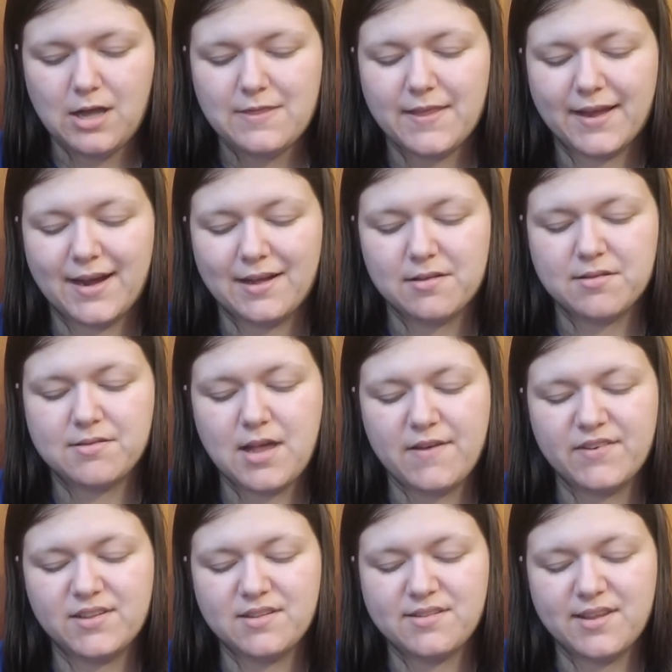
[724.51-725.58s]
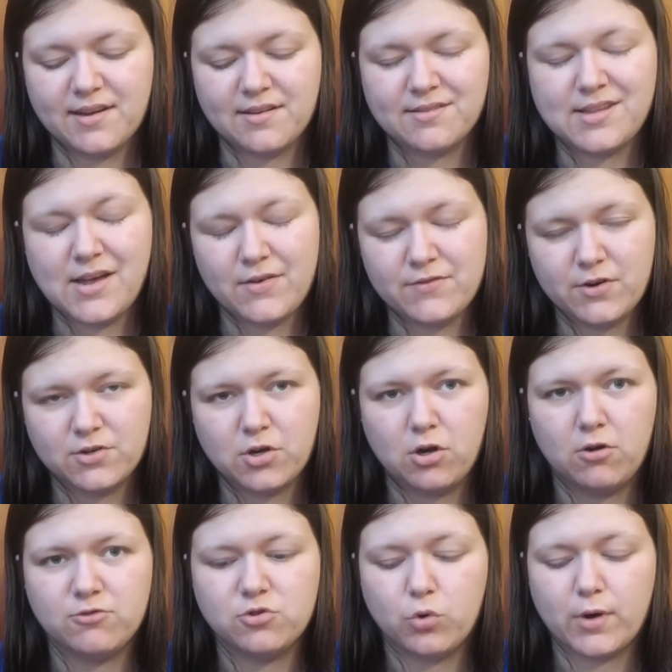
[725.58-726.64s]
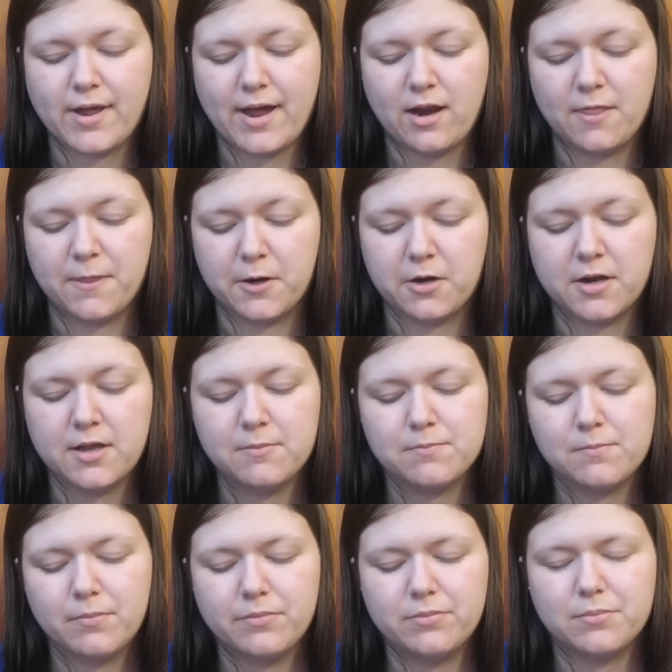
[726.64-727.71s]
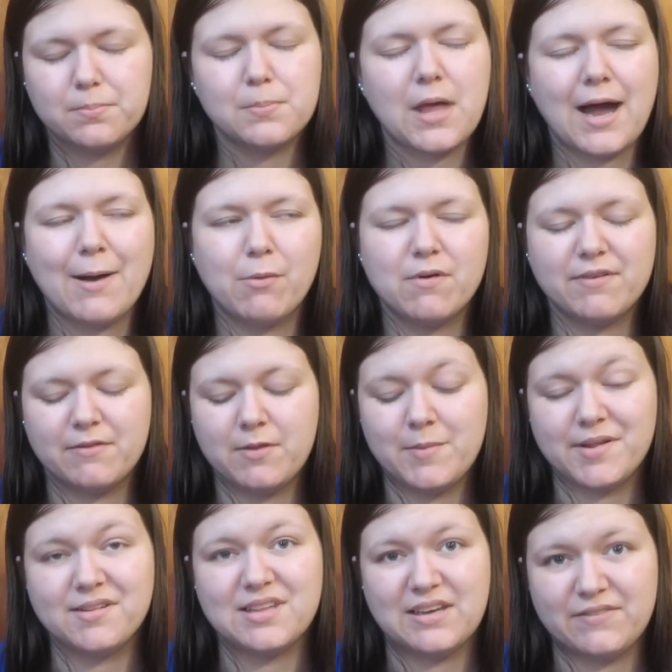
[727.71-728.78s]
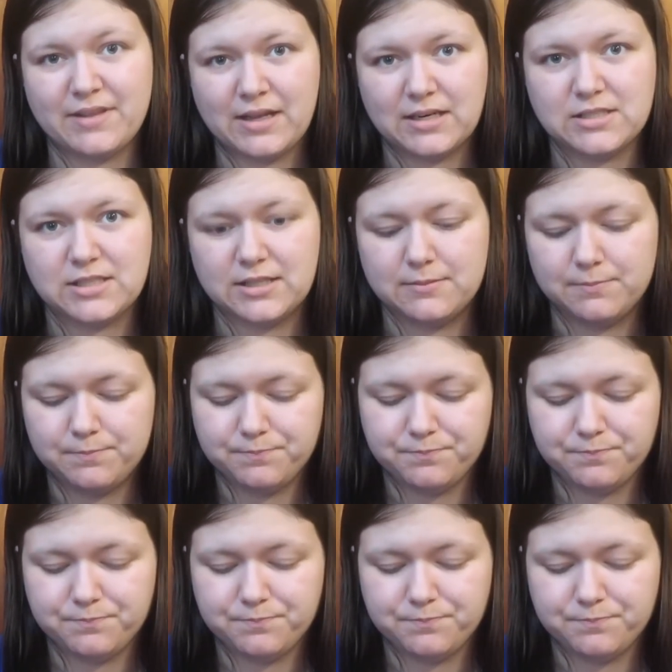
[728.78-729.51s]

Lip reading: They got 7, 6, 7 for a total of 20 out of 30. I would have given them a 7 out of 10.